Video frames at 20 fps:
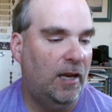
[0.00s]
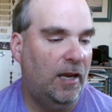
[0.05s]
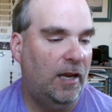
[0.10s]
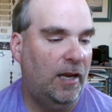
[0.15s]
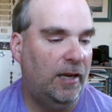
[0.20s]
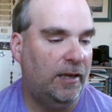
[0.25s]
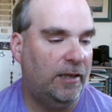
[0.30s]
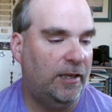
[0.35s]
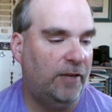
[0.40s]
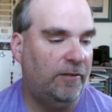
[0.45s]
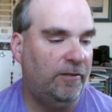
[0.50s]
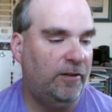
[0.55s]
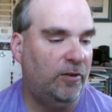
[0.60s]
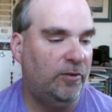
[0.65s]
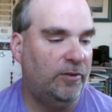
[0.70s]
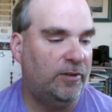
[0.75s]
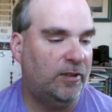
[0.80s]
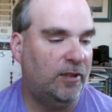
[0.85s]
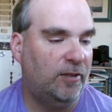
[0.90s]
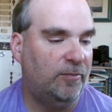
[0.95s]
Again,
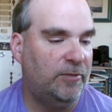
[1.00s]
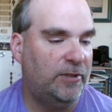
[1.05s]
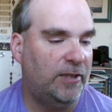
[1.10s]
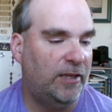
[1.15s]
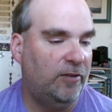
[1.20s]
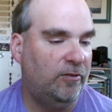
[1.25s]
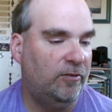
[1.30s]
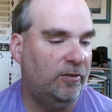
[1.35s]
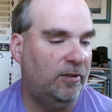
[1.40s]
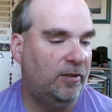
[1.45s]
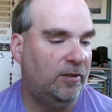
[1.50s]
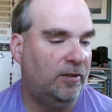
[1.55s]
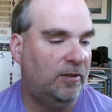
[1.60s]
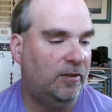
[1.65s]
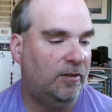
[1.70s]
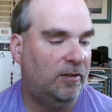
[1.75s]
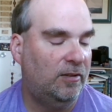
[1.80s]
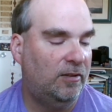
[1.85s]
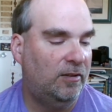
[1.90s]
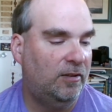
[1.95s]
probably the
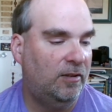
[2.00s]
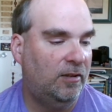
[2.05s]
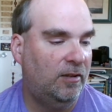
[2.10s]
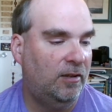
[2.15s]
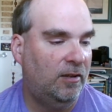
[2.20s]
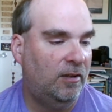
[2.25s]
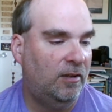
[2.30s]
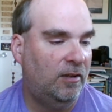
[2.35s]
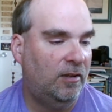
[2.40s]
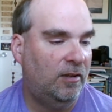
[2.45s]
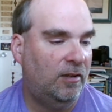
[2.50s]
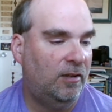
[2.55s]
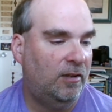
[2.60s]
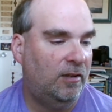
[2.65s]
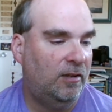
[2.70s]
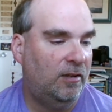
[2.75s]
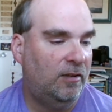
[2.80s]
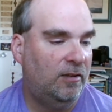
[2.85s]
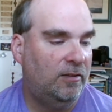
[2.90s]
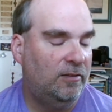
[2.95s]
absolutely
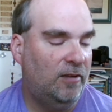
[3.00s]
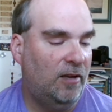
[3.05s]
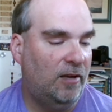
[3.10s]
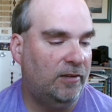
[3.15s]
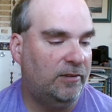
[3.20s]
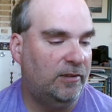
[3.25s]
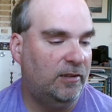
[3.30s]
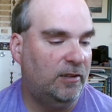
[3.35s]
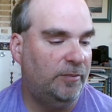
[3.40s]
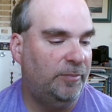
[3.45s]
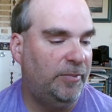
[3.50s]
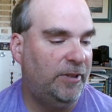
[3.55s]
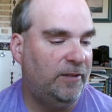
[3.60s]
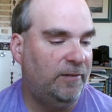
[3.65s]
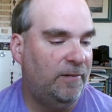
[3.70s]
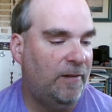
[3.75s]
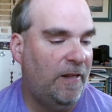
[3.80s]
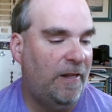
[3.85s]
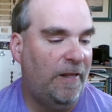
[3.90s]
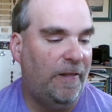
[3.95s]
worst
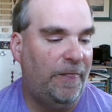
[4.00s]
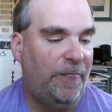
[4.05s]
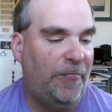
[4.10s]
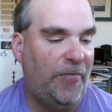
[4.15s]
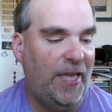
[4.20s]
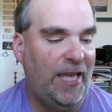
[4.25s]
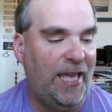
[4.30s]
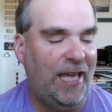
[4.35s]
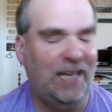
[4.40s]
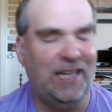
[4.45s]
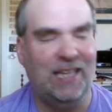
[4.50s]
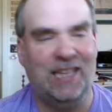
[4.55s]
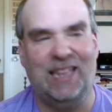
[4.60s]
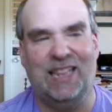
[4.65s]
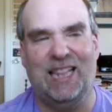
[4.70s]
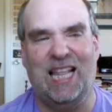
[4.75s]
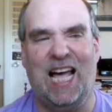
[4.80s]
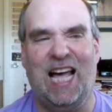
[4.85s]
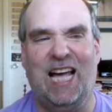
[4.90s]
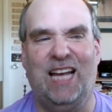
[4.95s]
segment ever on
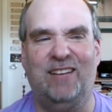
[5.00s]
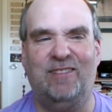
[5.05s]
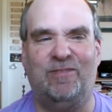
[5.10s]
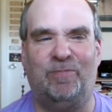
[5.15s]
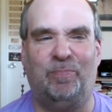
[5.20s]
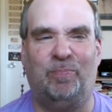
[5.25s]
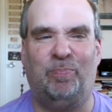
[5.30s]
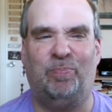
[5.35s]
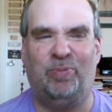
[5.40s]
WWE.